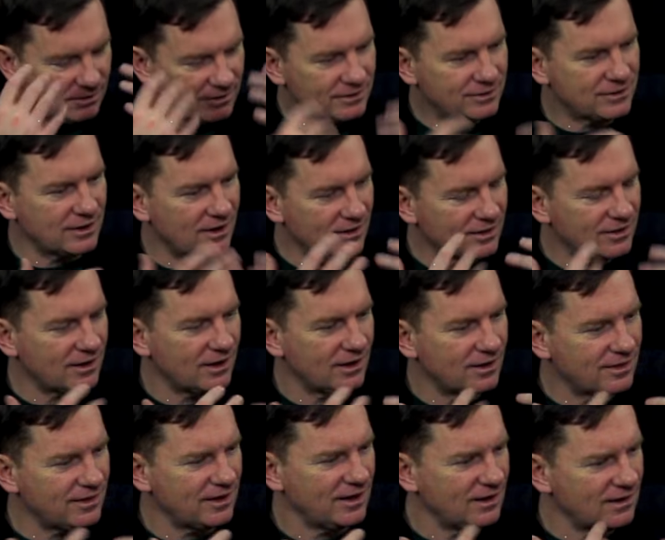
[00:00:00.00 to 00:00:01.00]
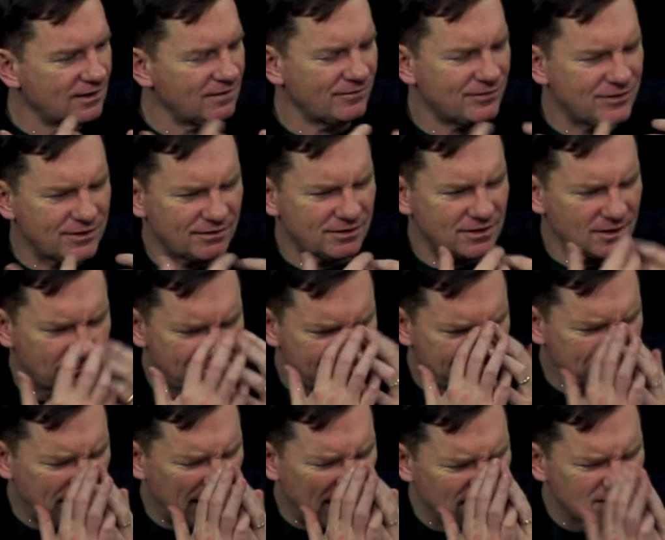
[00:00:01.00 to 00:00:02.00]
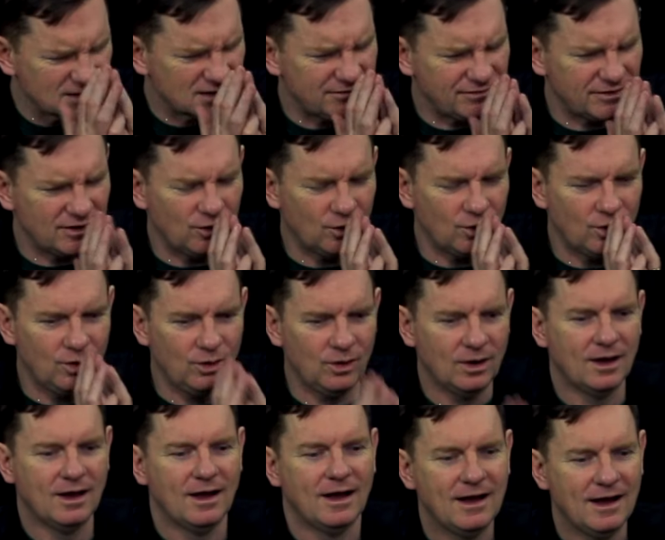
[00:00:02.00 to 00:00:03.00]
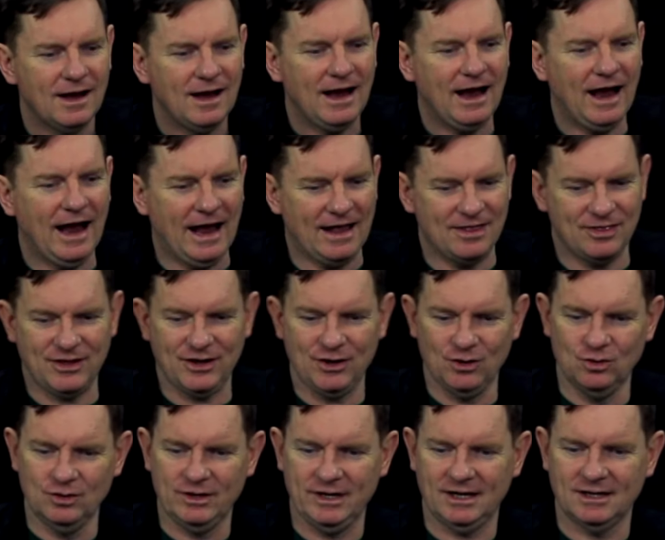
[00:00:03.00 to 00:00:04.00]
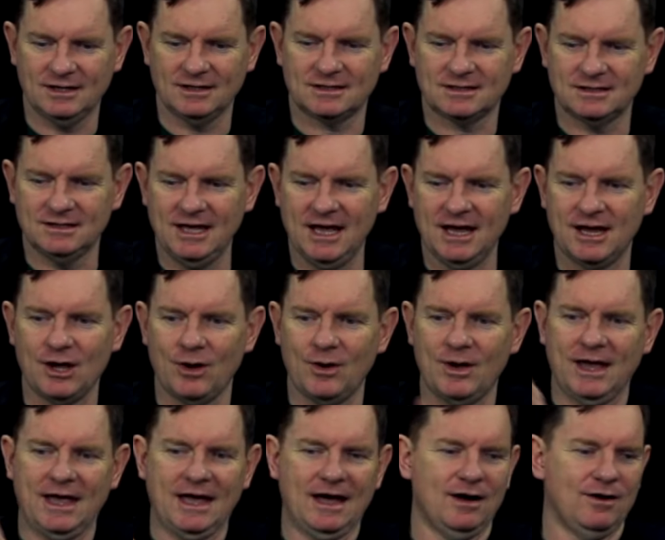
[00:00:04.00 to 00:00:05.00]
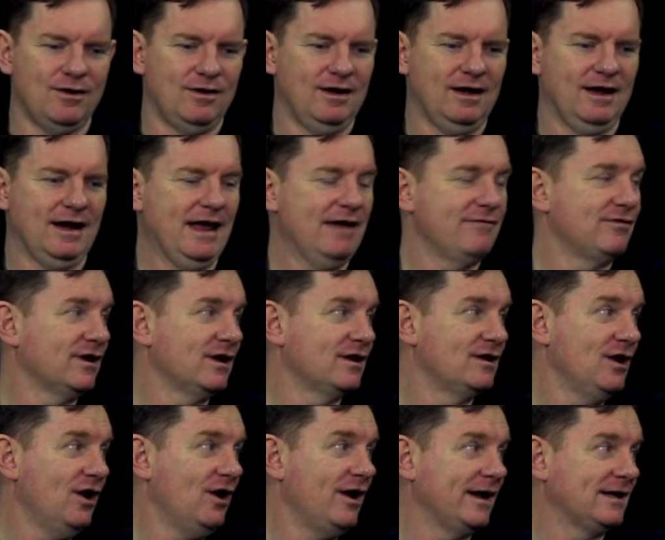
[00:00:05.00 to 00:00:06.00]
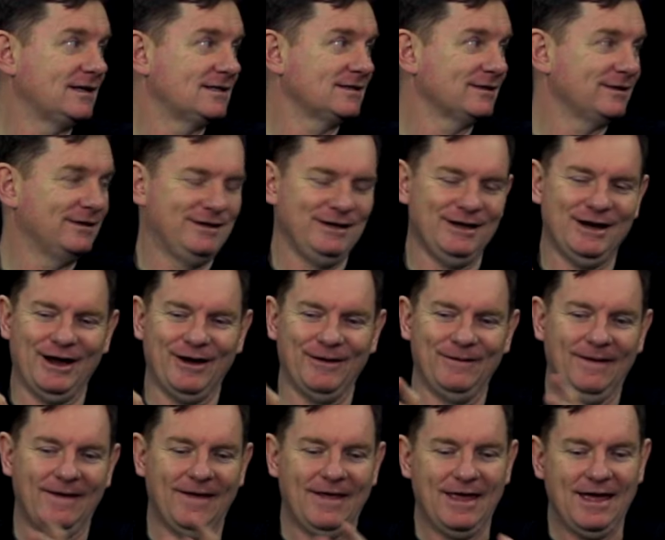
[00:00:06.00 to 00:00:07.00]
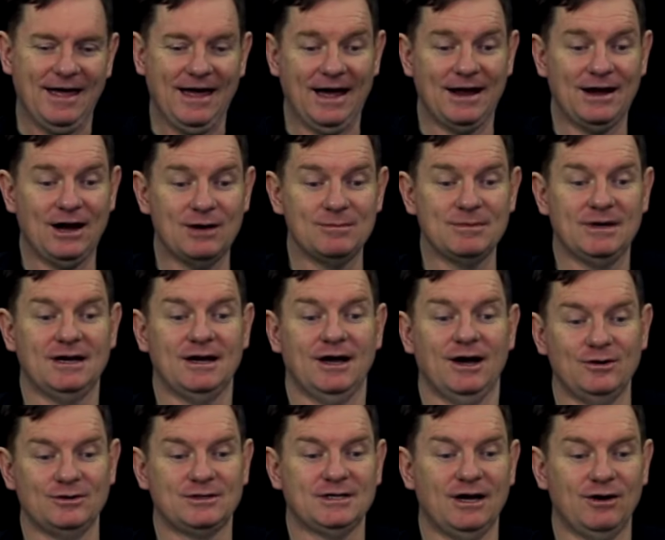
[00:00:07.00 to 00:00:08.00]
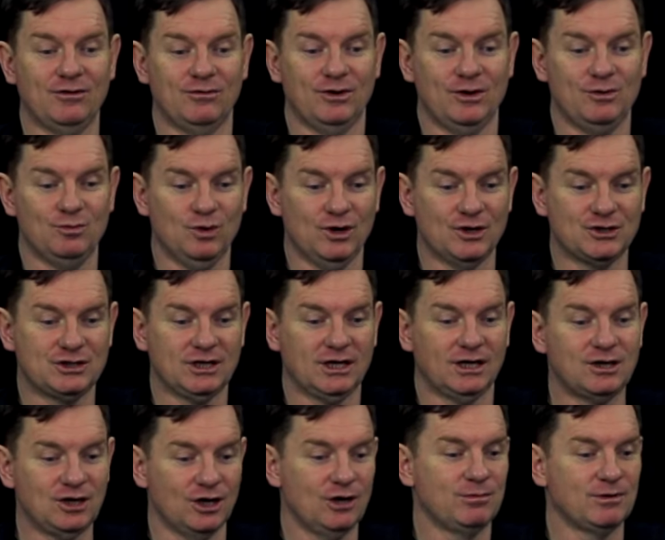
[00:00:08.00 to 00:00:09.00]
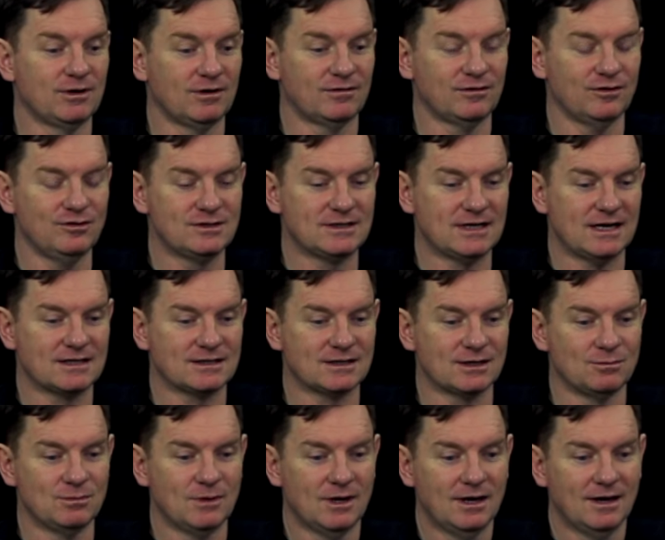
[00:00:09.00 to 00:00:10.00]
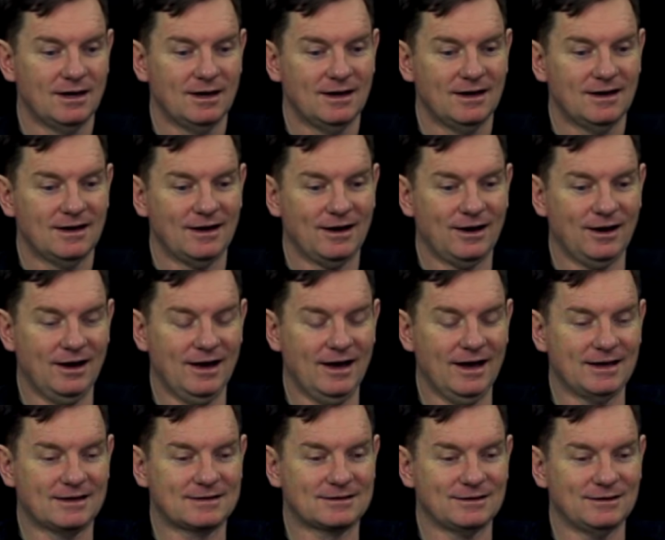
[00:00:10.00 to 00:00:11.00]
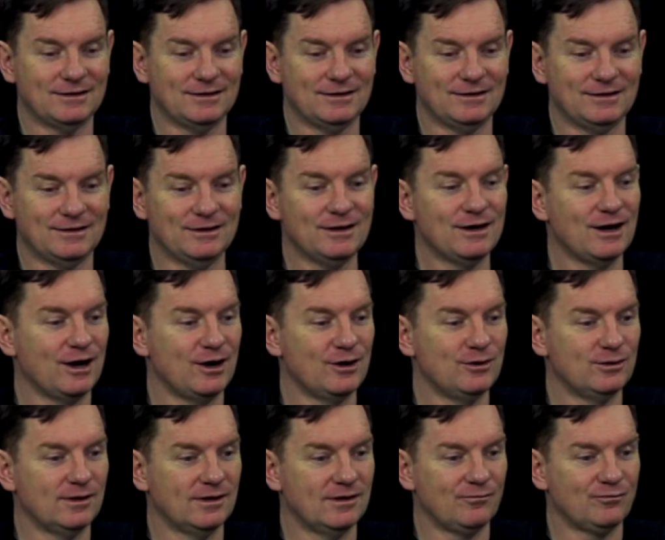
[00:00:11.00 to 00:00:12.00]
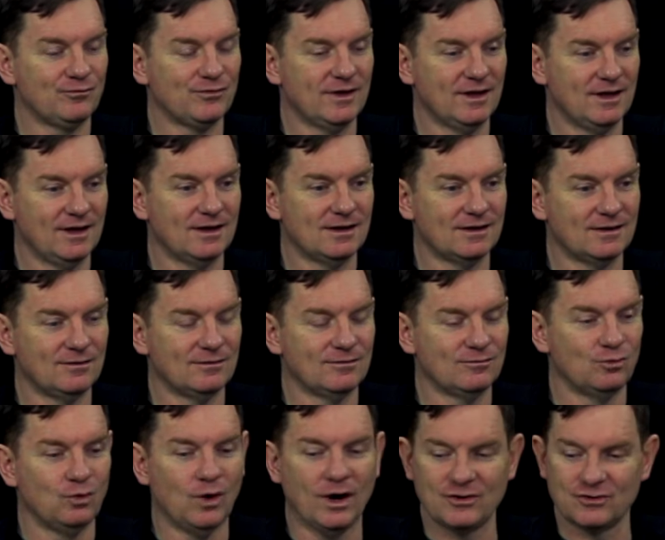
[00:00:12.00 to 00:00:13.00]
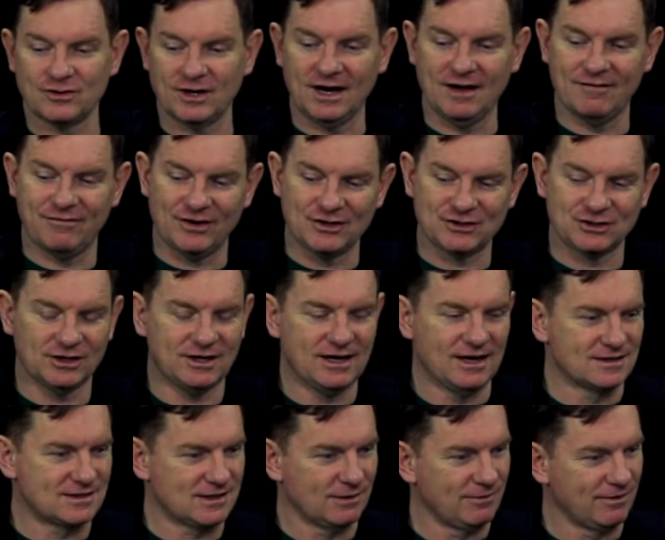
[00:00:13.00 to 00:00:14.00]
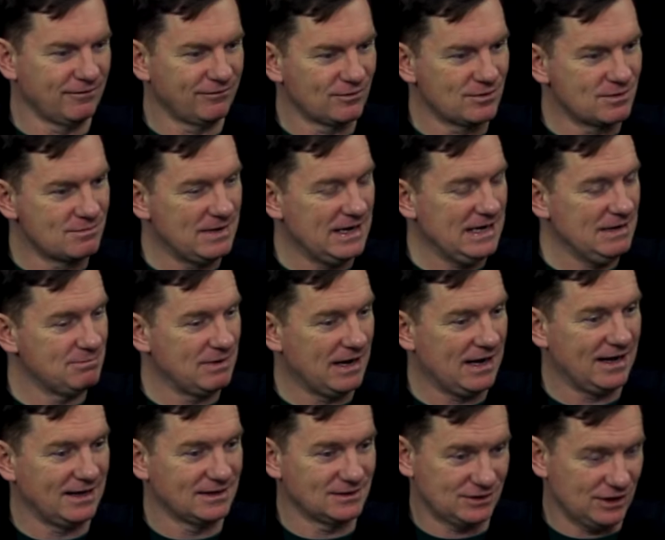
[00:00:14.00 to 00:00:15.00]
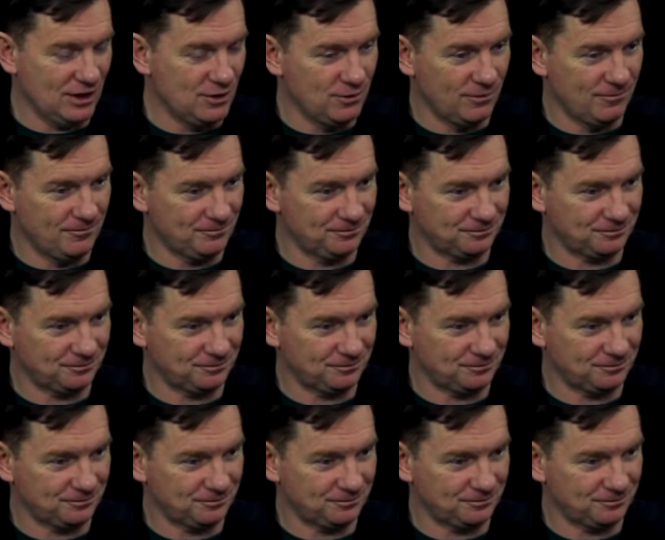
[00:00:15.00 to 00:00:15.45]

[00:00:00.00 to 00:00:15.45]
the buzz of it all. And the audience, they're going out and having a night, you know. And I'm in the hotel room watching Curb Your Enthusiasm. Like, you know, wondering if I should get something from the minibar. So